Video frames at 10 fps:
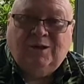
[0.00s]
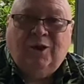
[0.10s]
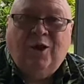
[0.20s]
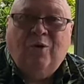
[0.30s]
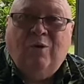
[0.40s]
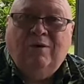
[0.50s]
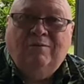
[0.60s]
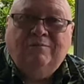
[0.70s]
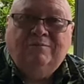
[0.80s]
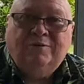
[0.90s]
Go.
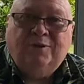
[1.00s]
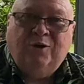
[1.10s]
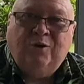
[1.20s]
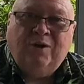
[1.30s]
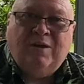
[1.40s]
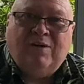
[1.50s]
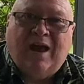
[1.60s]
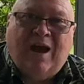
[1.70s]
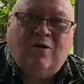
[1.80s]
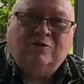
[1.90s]
You don't have a
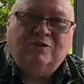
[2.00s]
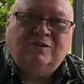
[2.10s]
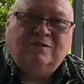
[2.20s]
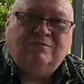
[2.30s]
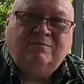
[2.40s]
house.